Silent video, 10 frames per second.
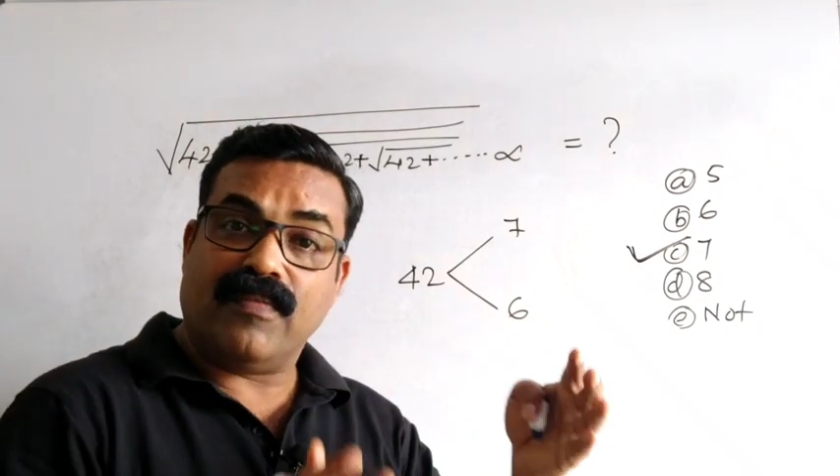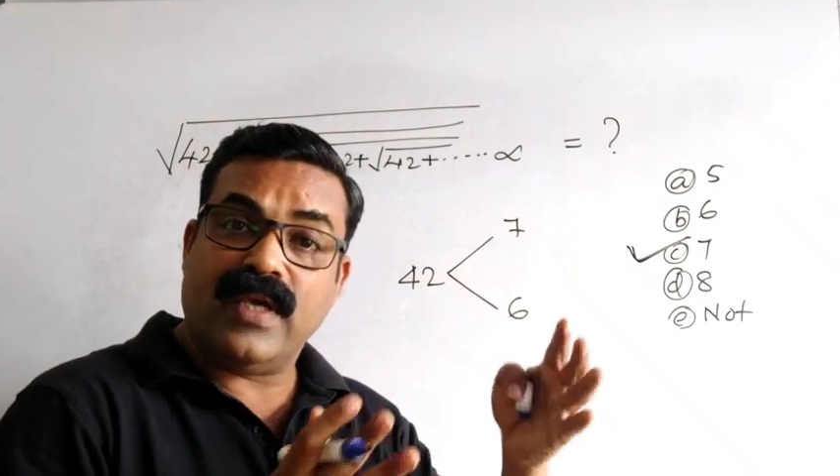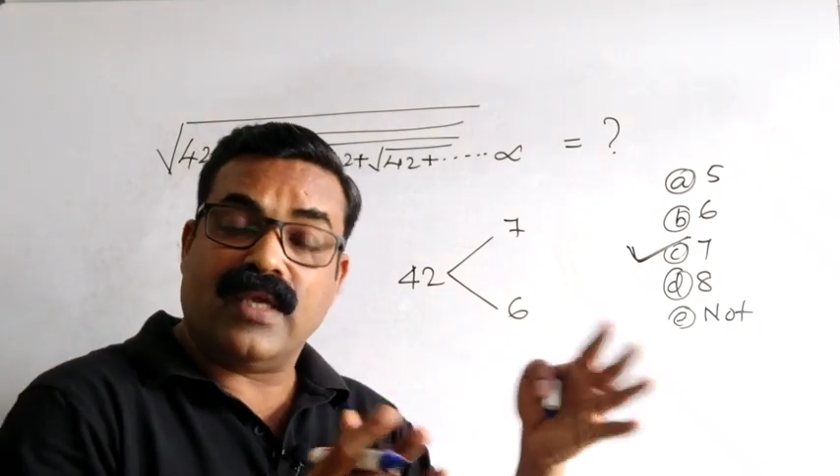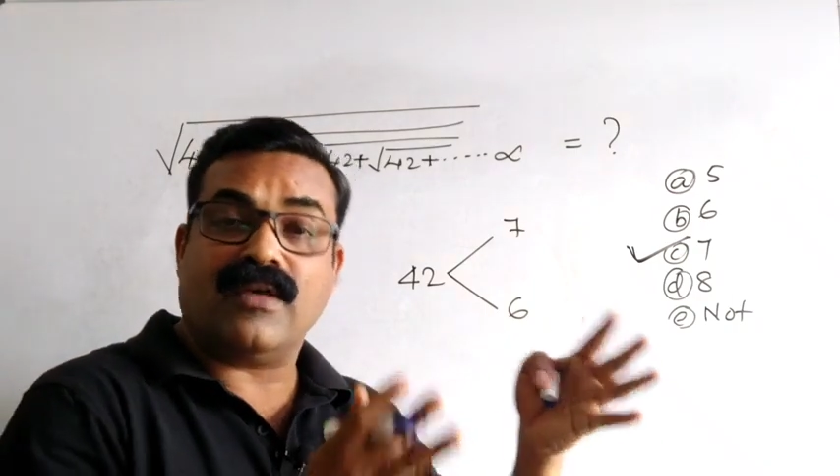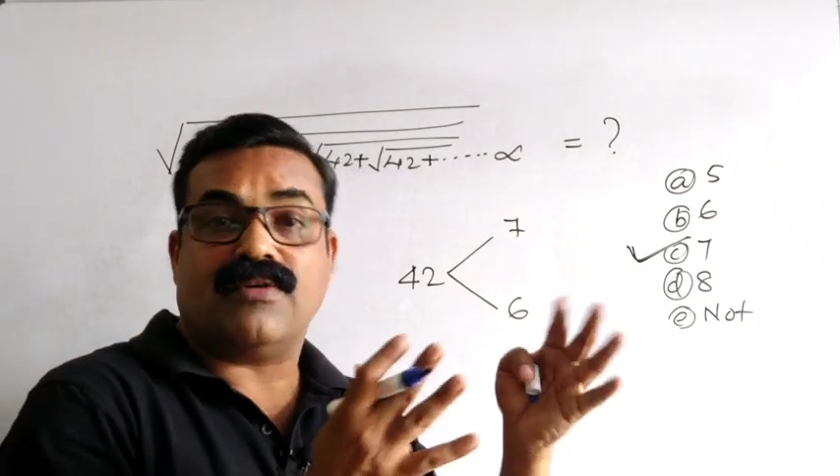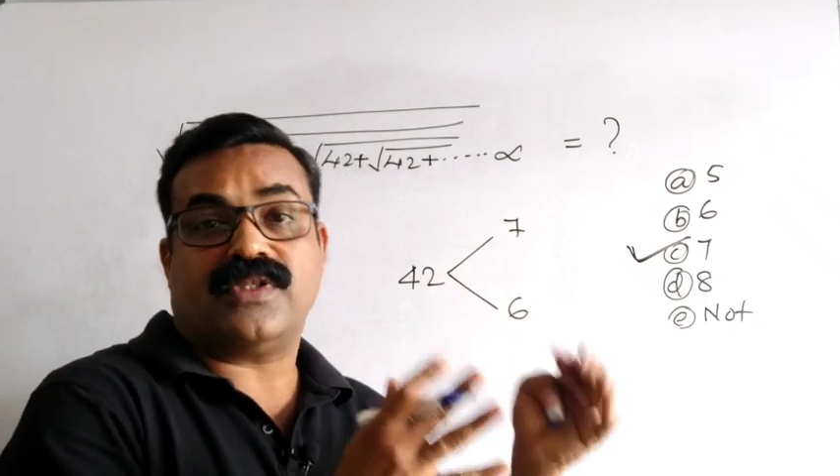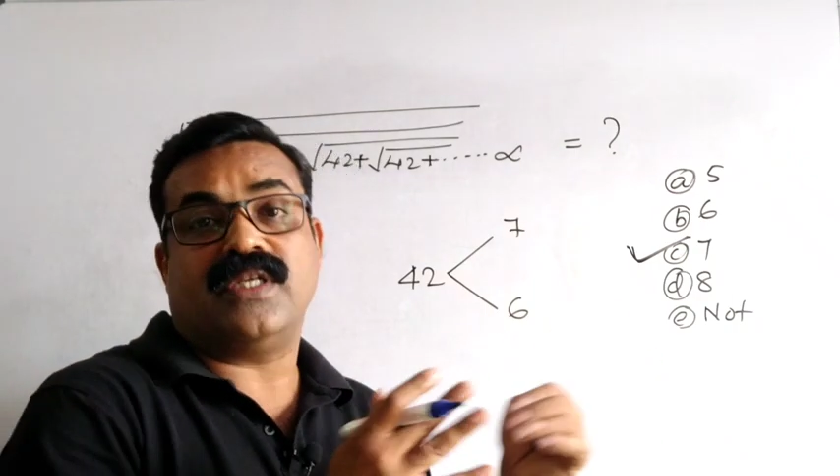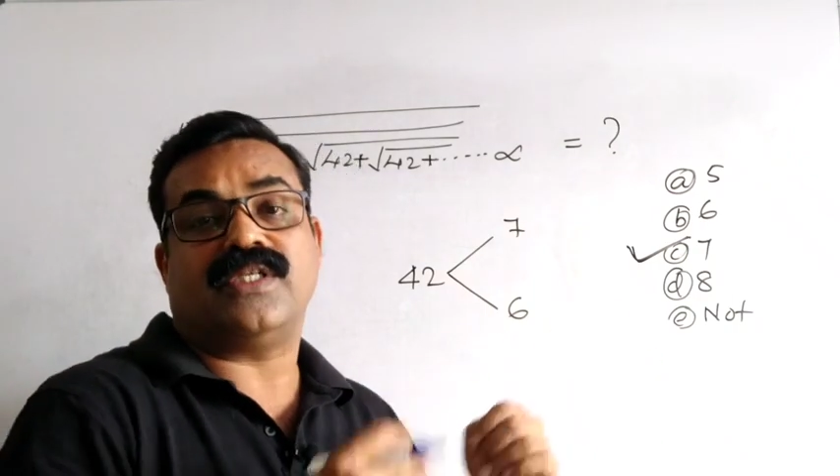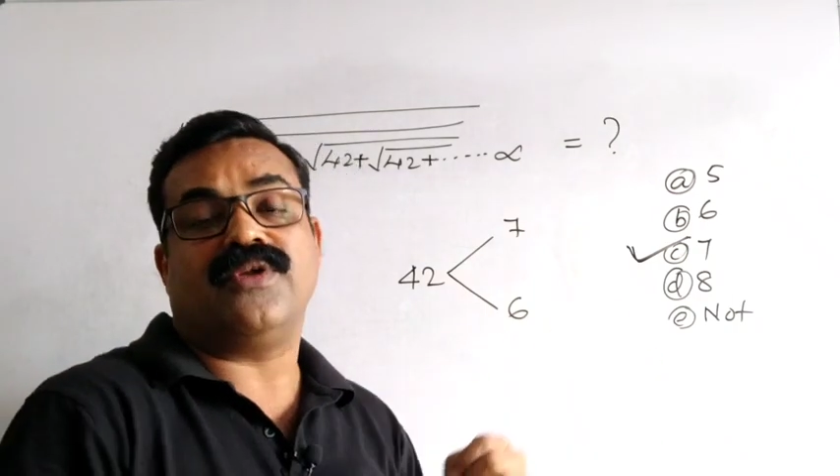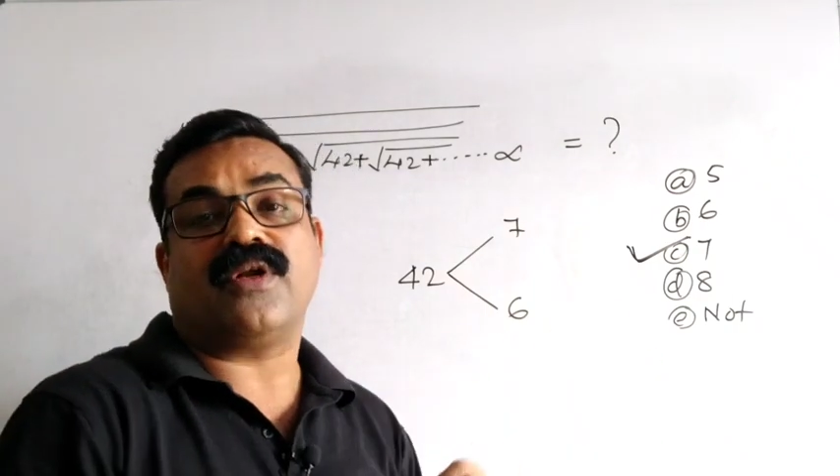making
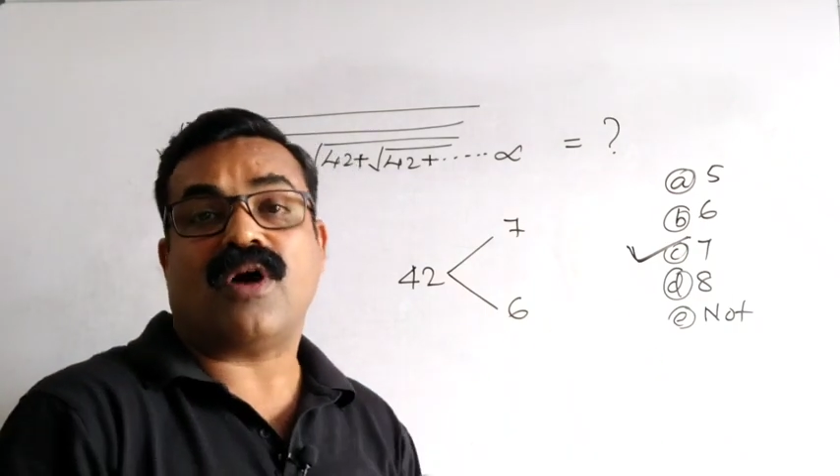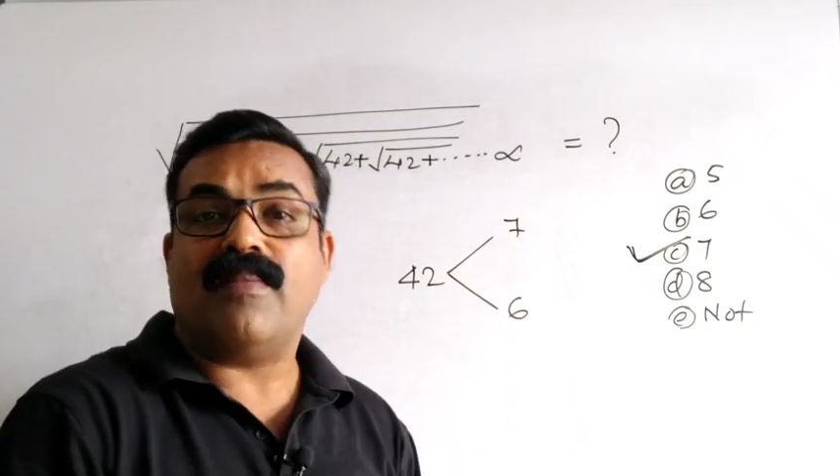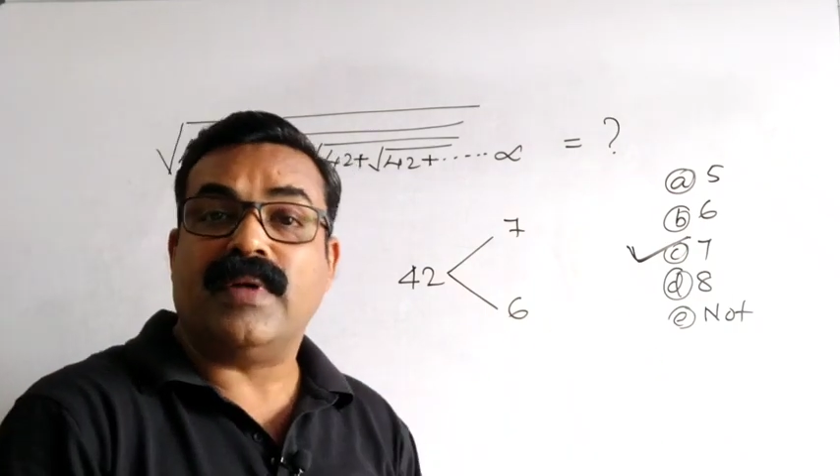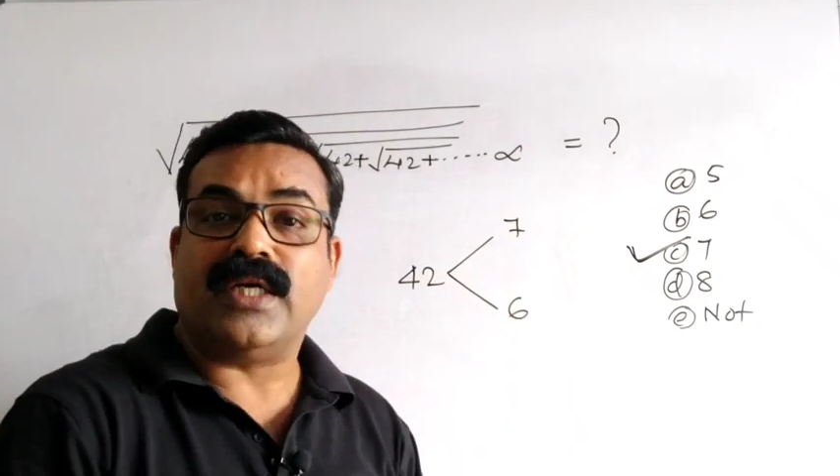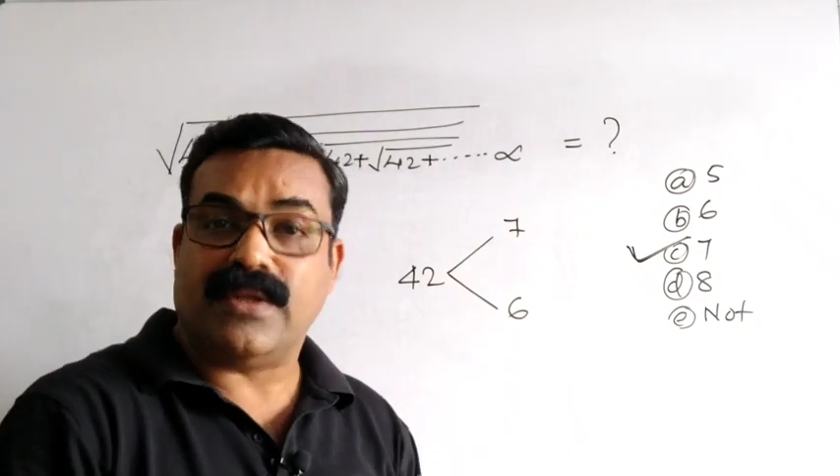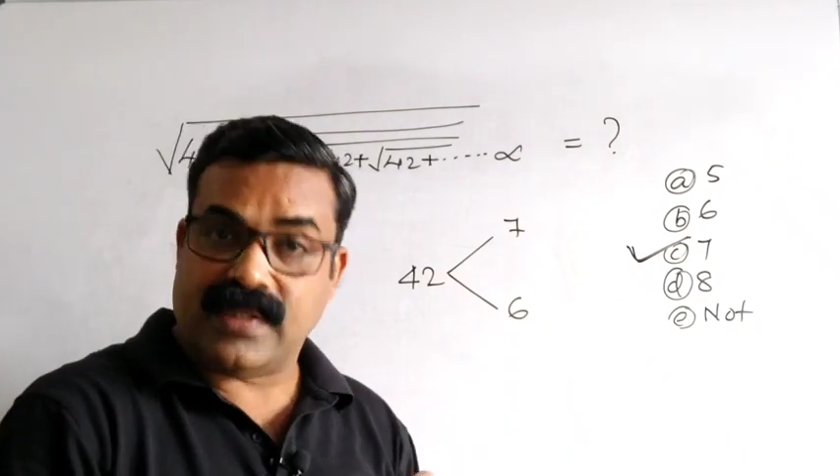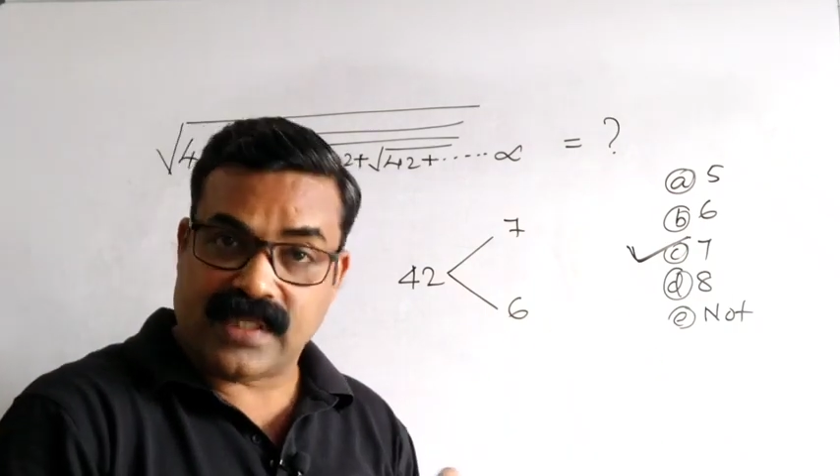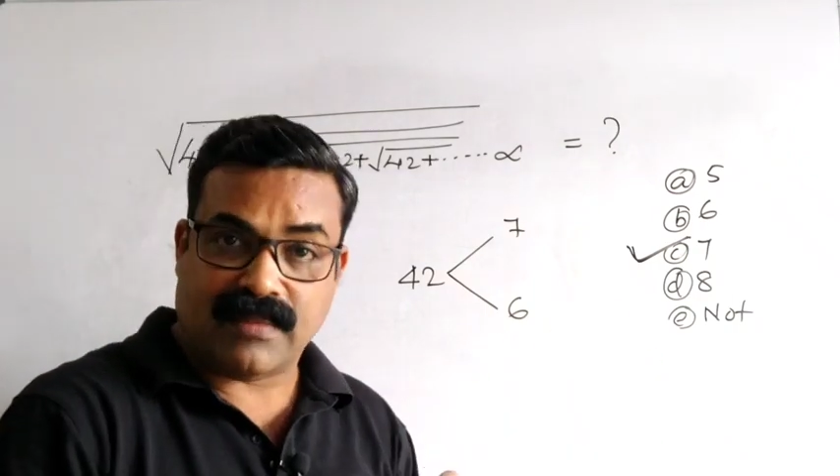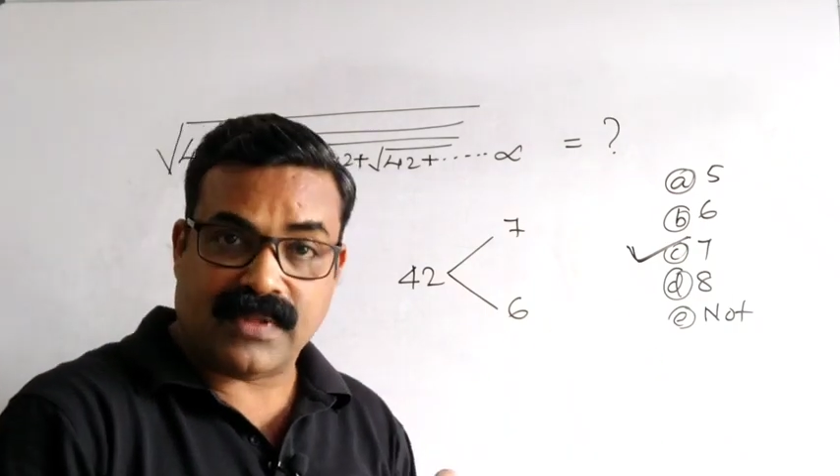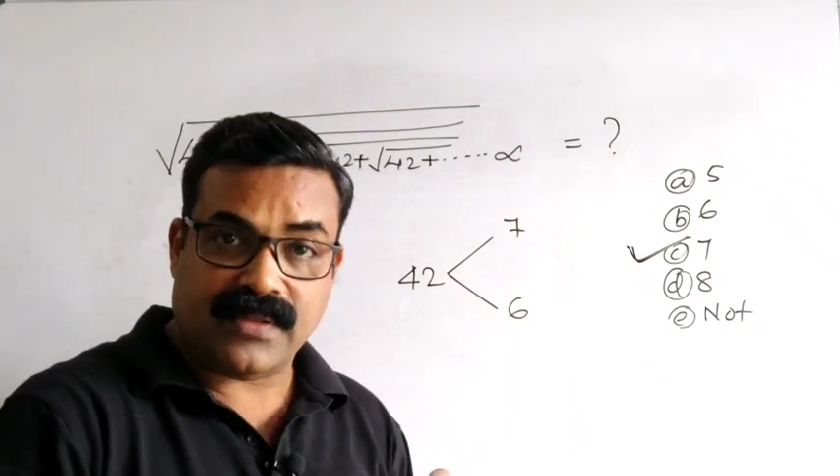questions in your competitive
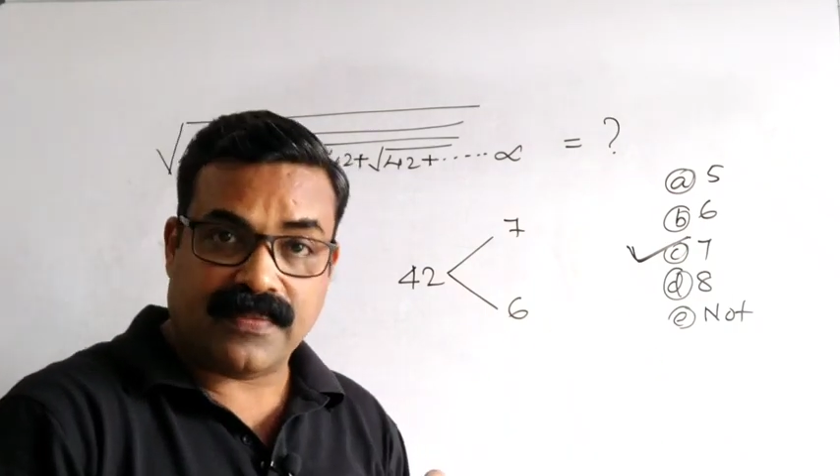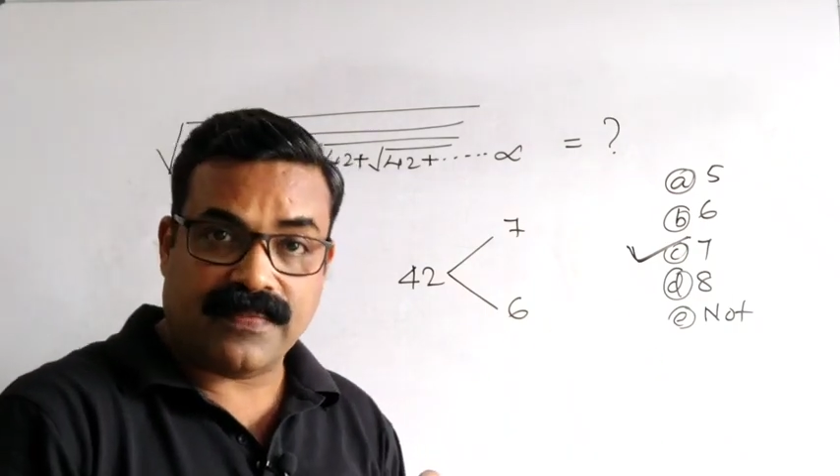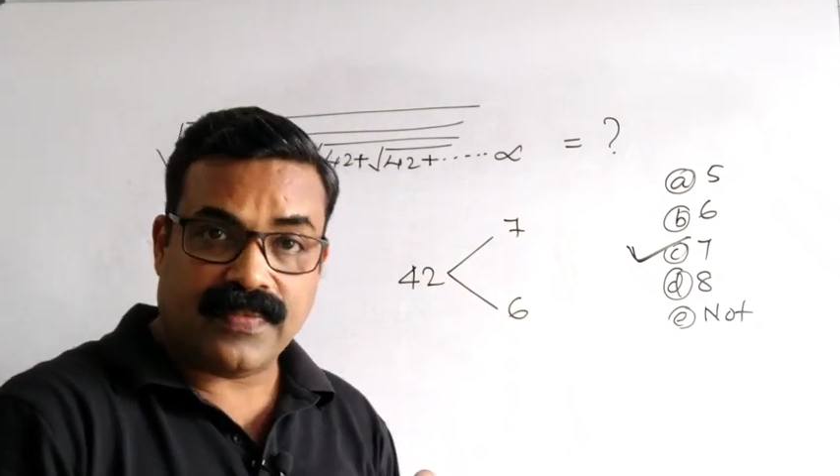exams.